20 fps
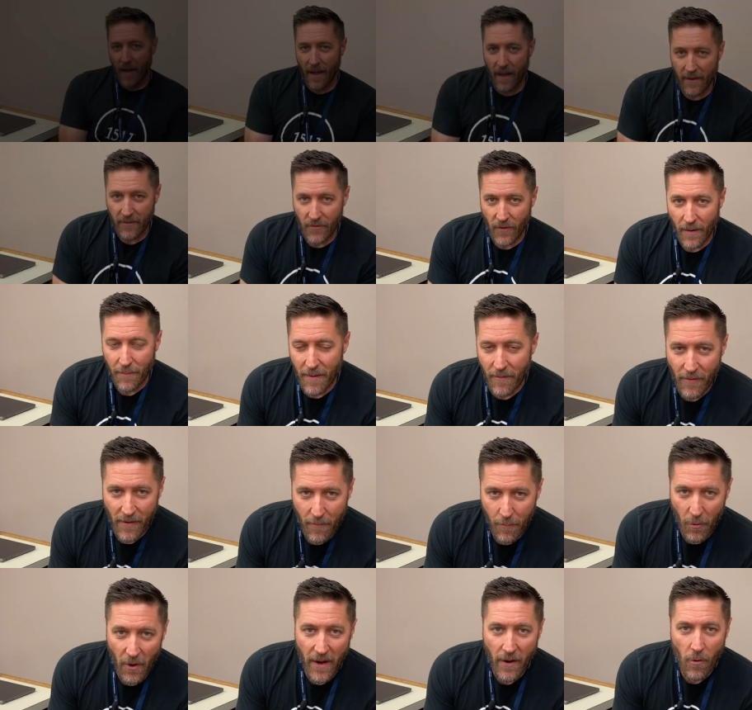Uh, so I'm giving
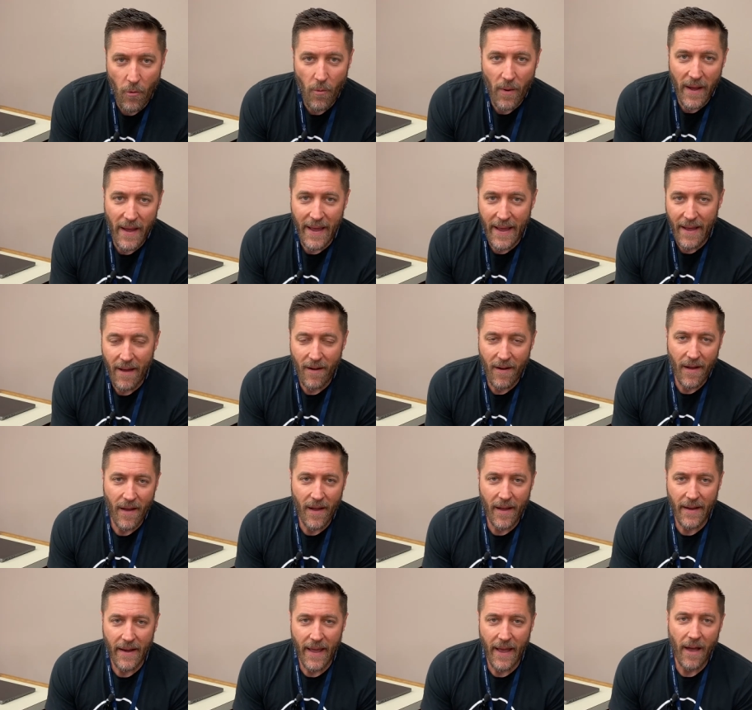a breakaway
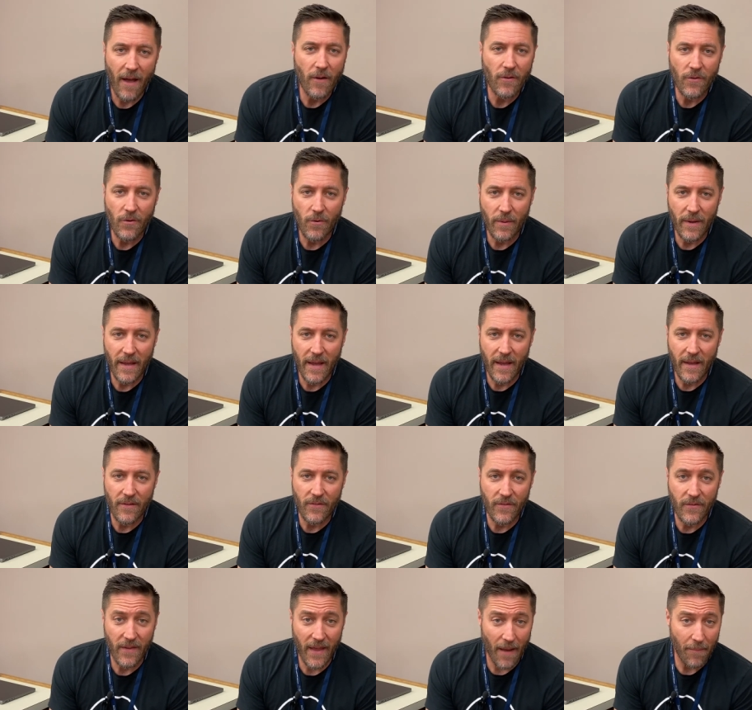on how to
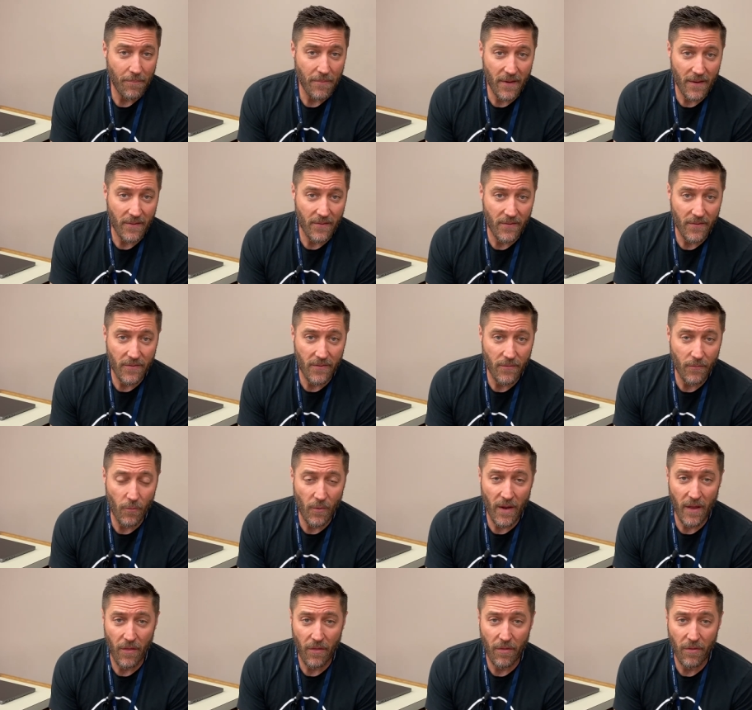engage skeptics
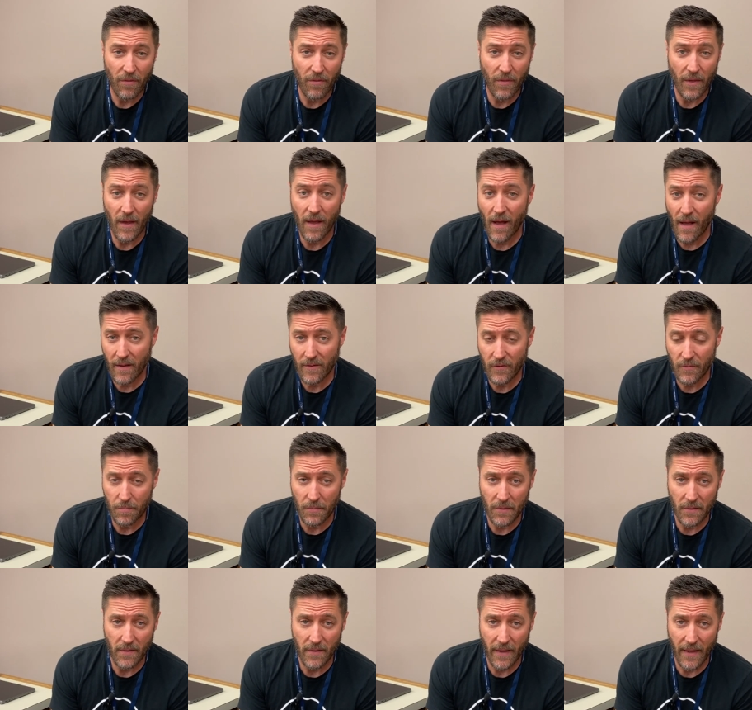with the
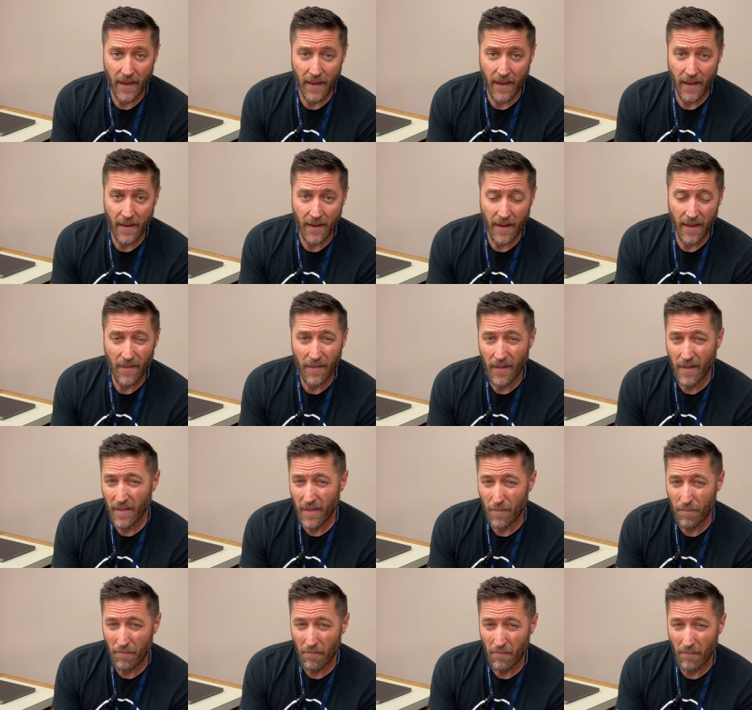gospel. And I think
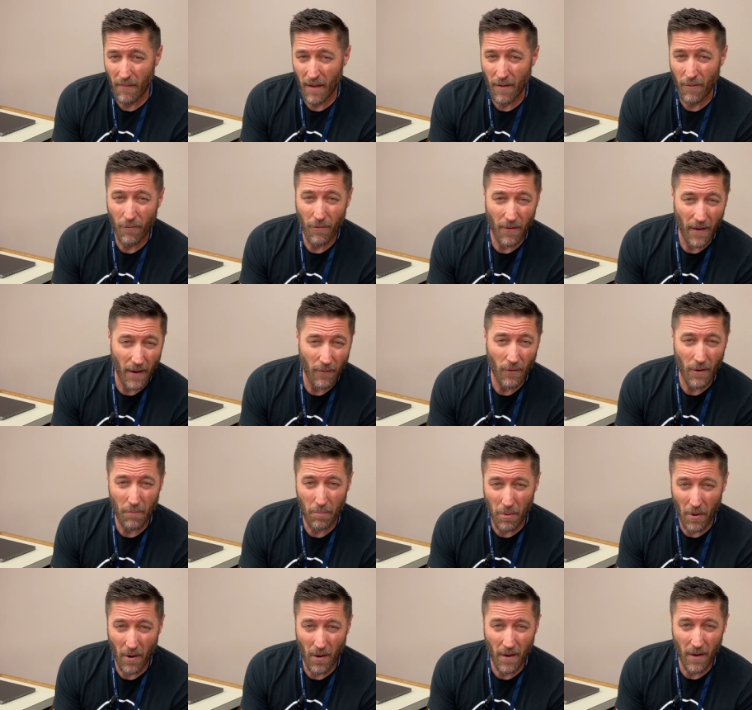the, my favorite
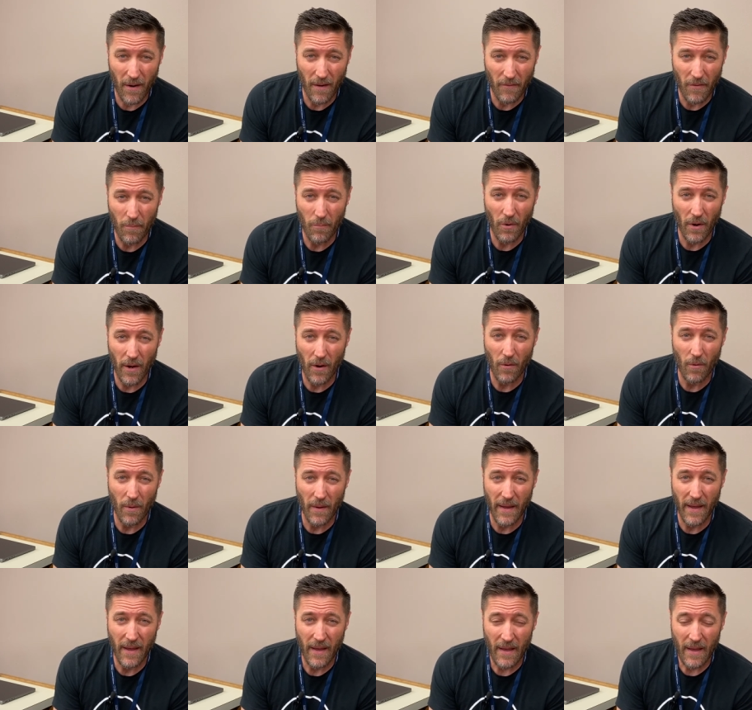part of the
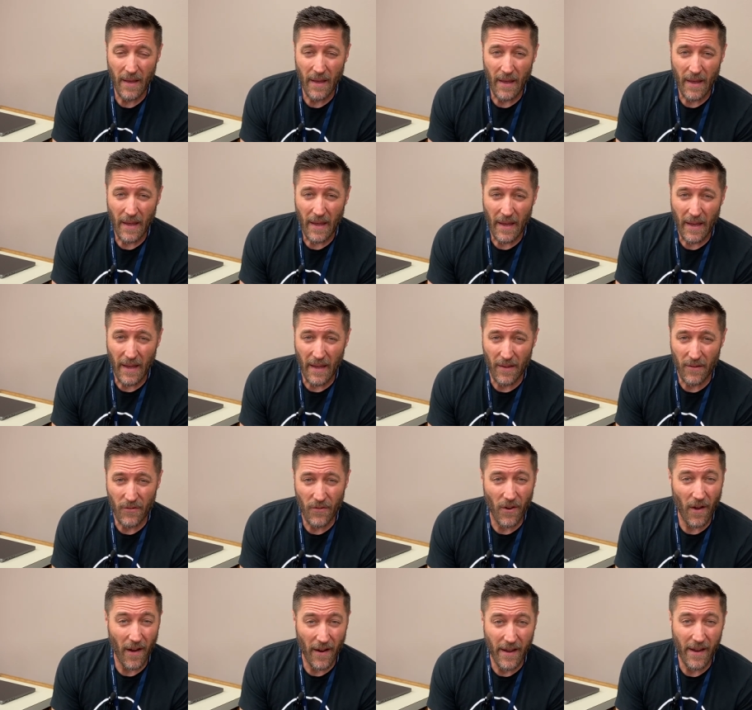breakaway is
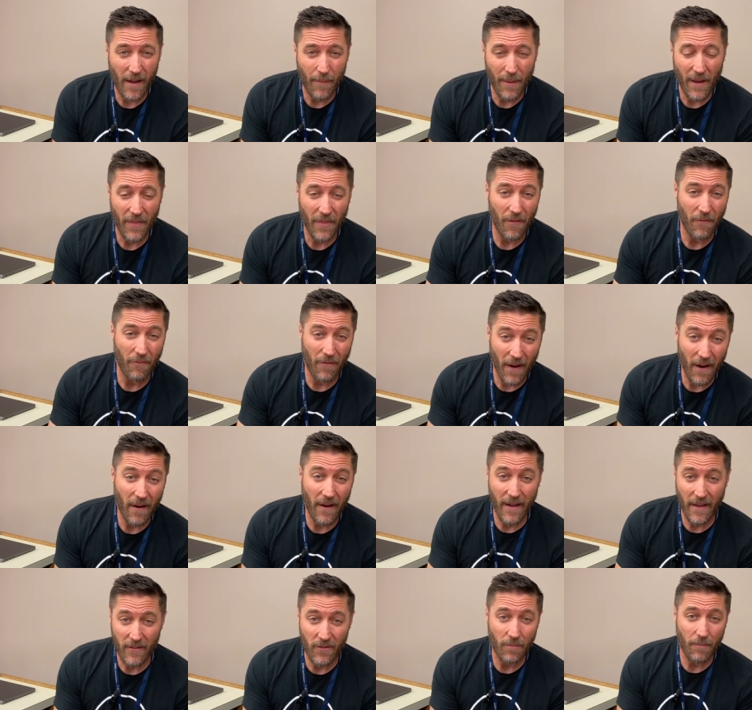talking about the
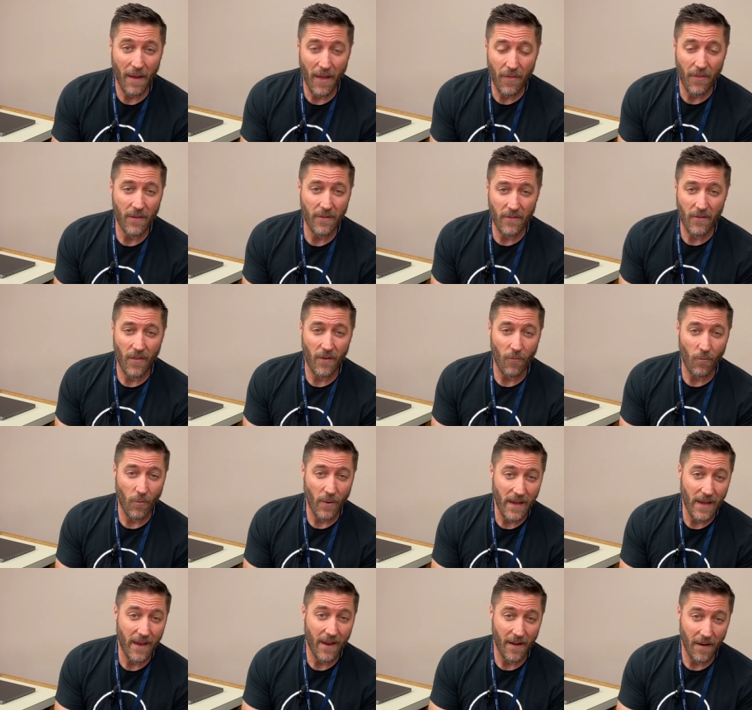various methods that
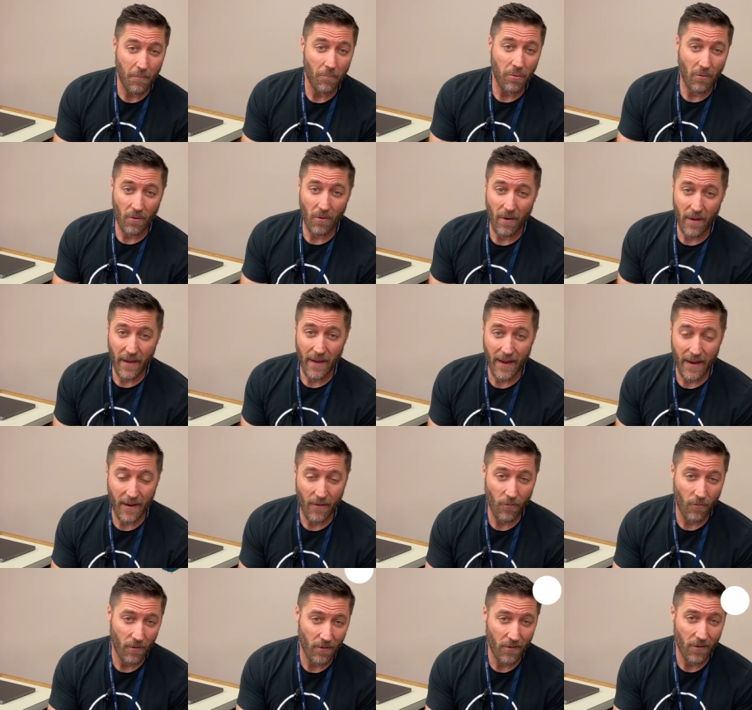we can employ
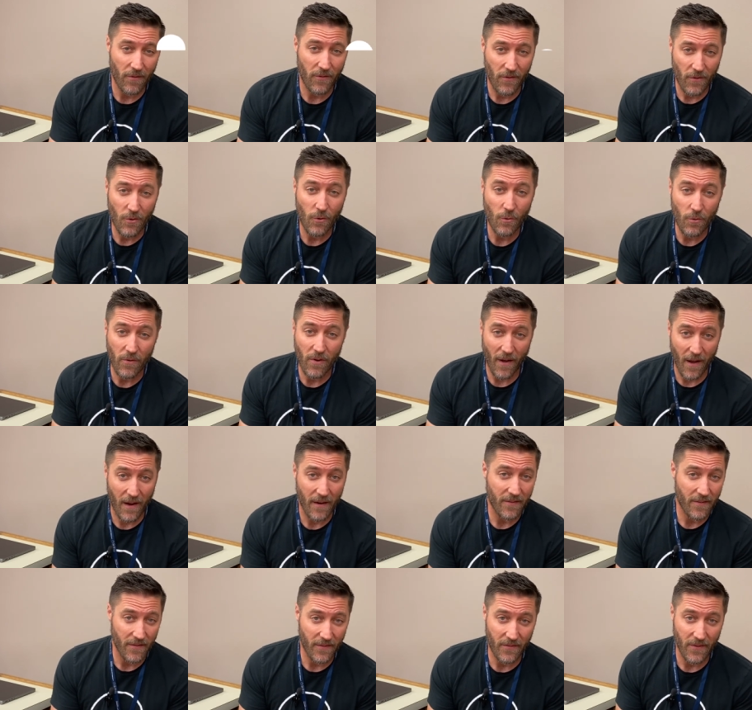in order to
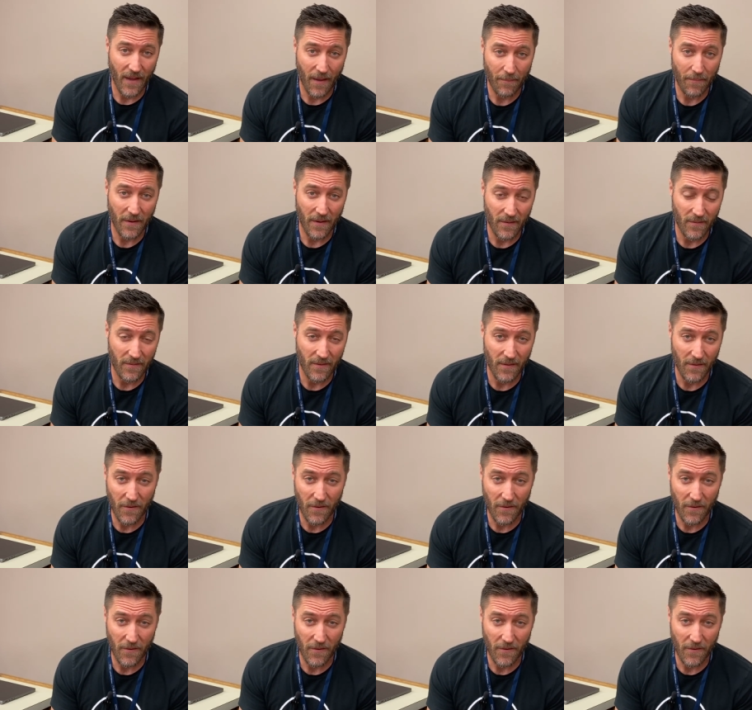talk to skeptics.